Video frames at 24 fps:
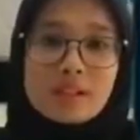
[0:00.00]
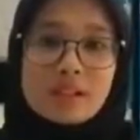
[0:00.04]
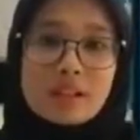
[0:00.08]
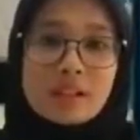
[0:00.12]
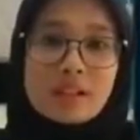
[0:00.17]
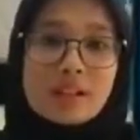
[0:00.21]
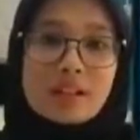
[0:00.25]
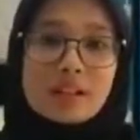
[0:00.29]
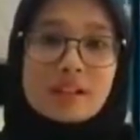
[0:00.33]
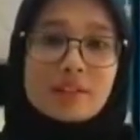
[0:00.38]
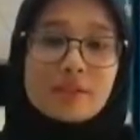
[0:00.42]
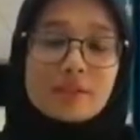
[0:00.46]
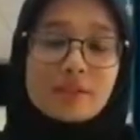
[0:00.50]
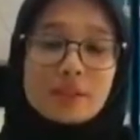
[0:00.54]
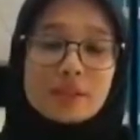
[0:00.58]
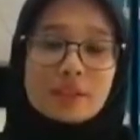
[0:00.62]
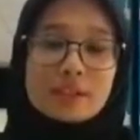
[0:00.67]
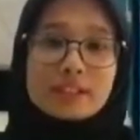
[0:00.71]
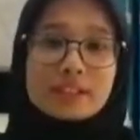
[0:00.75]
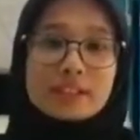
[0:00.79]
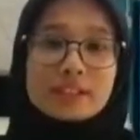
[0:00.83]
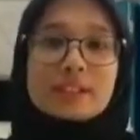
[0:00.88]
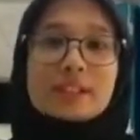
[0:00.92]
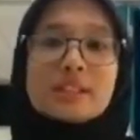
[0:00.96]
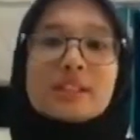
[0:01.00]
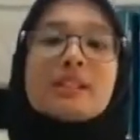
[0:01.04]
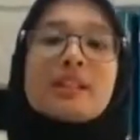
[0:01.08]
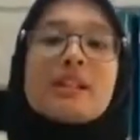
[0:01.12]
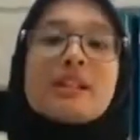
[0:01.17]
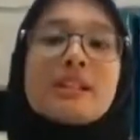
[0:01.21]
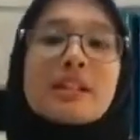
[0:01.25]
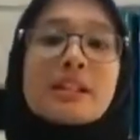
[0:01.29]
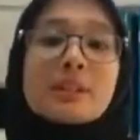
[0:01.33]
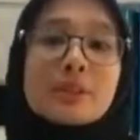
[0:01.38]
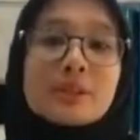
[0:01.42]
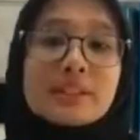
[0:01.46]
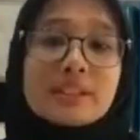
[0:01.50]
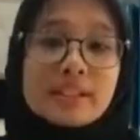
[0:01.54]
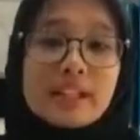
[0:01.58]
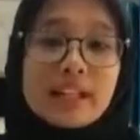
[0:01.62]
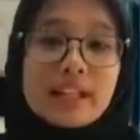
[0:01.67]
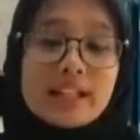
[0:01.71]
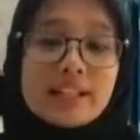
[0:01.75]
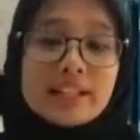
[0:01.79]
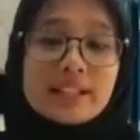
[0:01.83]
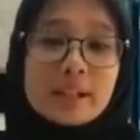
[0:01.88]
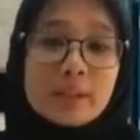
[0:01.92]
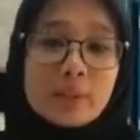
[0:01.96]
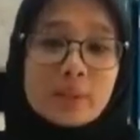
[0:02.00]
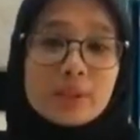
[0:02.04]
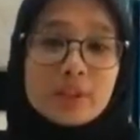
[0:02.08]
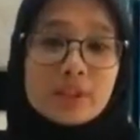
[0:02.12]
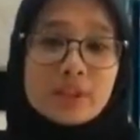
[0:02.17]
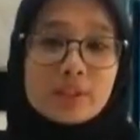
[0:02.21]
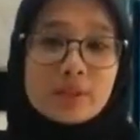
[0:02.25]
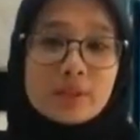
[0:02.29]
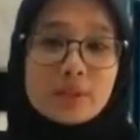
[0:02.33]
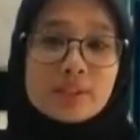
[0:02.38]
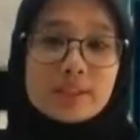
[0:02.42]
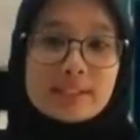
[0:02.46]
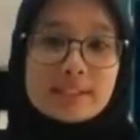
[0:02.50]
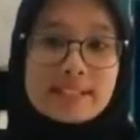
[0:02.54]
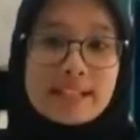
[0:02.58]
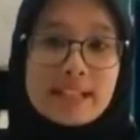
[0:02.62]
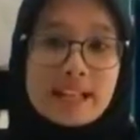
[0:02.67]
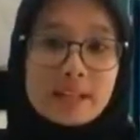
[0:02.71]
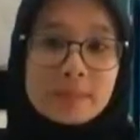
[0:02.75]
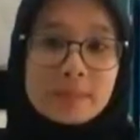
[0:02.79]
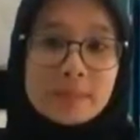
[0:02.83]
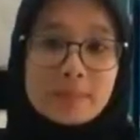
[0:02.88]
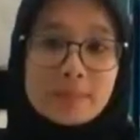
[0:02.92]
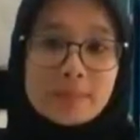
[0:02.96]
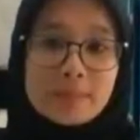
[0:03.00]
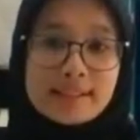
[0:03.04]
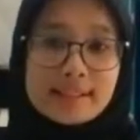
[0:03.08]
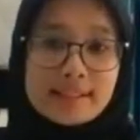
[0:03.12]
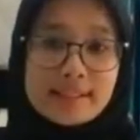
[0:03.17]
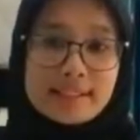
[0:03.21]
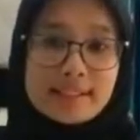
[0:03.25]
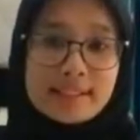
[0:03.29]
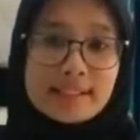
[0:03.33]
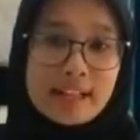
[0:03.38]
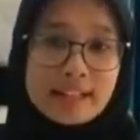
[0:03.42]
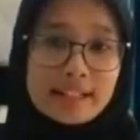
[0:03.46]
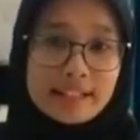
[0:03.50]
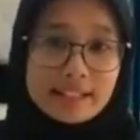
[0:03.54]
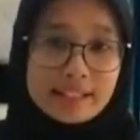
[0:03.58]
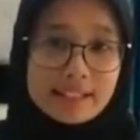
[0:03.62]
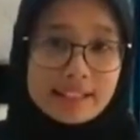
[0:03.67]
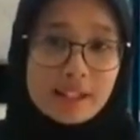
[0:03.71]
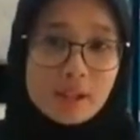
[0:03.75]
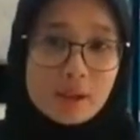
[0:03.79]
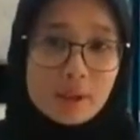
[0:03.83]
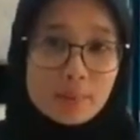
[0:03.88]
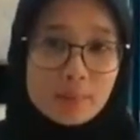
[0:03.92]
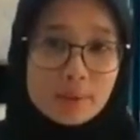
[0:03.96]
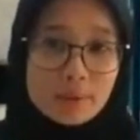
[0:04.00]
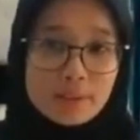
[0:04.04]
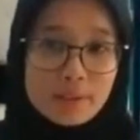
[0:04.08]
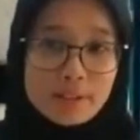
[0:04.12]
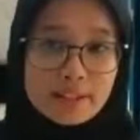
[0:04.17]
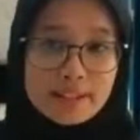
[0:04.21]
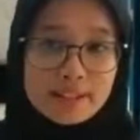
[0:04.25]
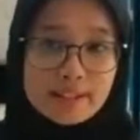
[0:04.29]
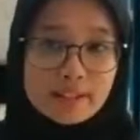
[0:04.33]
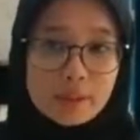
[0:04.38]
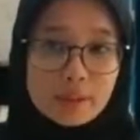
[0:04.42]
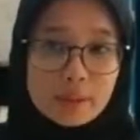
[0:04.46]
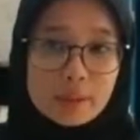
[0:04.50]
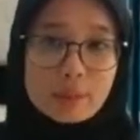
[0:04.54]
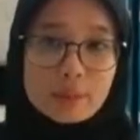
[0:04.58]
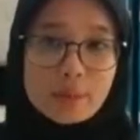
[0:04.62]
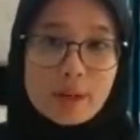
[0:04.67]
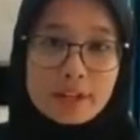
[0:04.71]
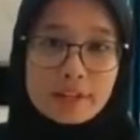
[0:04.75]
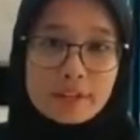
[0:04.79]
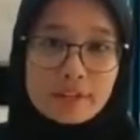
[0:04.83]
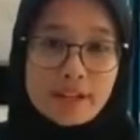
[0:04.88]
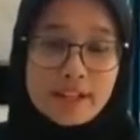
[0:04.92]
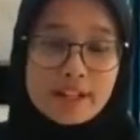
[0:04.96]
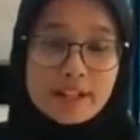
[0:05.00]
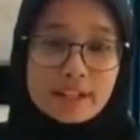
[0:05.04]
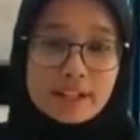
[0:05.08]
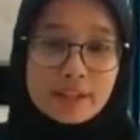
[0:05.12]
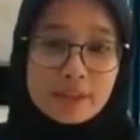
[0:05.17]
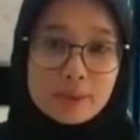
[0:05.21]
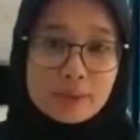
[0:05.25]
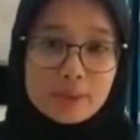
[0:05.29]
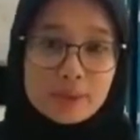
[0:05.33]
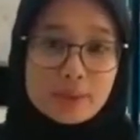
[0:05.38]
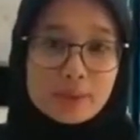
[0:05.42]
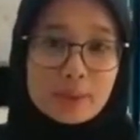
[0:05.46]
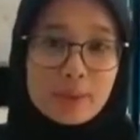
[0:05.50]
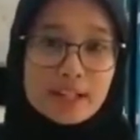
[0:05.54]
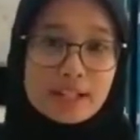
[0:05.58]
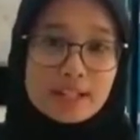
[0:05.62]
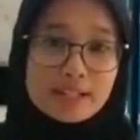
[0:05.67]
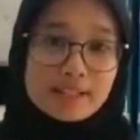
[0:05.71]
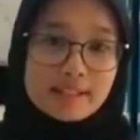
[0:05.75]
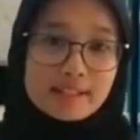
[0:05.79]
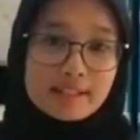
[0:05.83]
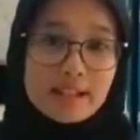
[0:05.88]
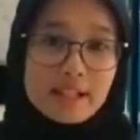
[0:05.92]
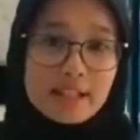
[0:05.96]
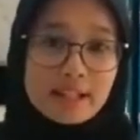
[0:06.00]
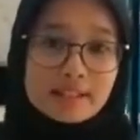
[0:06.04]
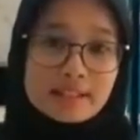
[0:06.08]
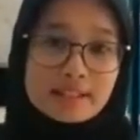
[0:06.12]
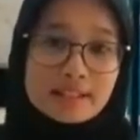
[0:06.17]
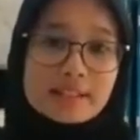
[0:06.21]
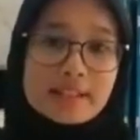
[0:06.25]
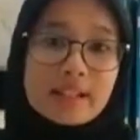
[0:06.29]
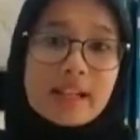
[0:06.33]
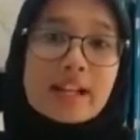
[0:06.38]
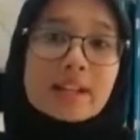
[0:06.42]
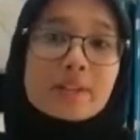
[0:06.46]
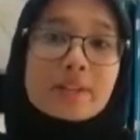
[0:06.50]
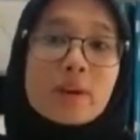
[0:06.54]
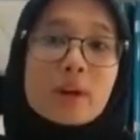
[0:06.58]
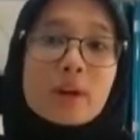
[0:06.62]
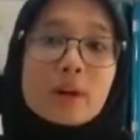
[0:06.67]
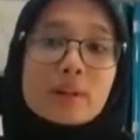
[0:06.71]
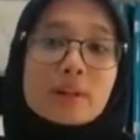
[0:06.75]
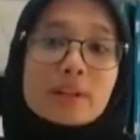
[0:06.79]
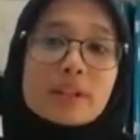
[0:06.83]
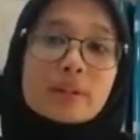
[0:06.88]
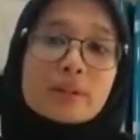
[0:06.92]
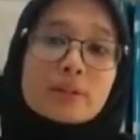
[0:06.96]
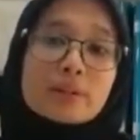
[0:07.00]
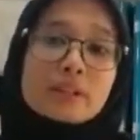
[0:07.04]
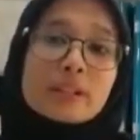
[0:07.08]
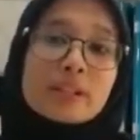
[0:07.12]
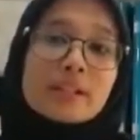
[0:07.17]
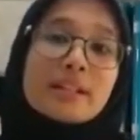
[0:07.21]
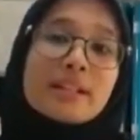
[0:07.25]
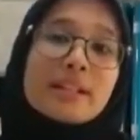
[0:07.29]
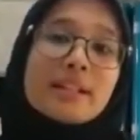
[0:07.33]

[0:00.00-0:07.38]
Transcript: As for the network card, we chose Dell PCIe Low Profile Desktop Wi-Fi Network Wireless Card as for our network.